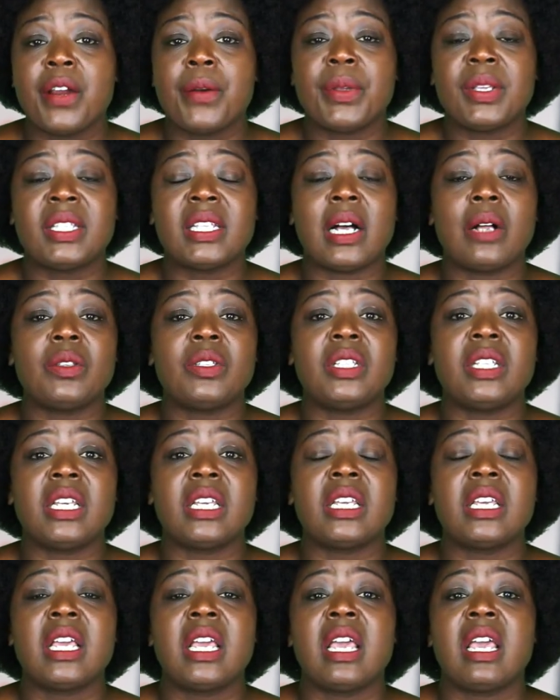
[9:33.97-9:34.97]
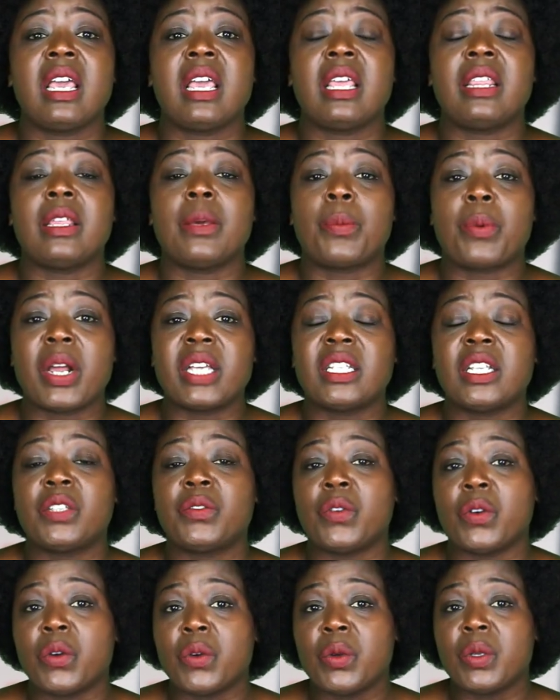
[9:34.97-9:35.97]
resulting in the prices
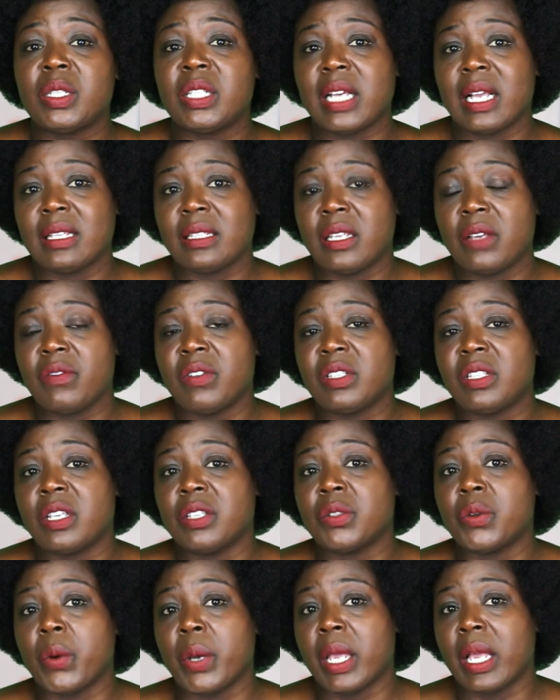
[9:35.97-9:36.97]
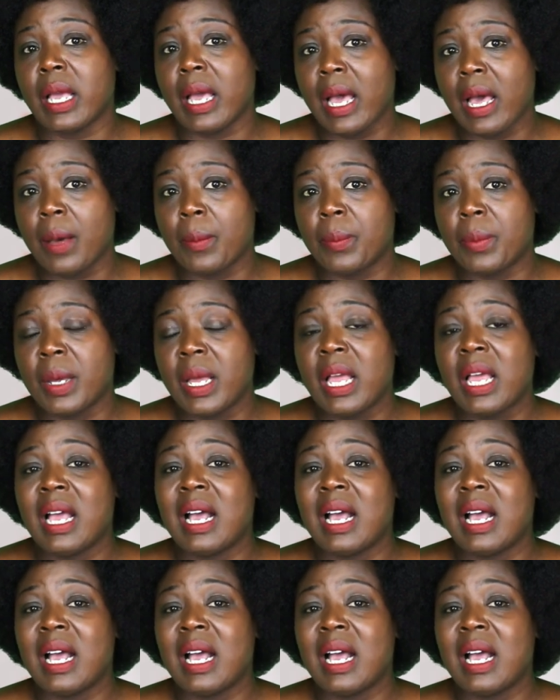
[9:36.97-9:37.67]
for goods and services going up,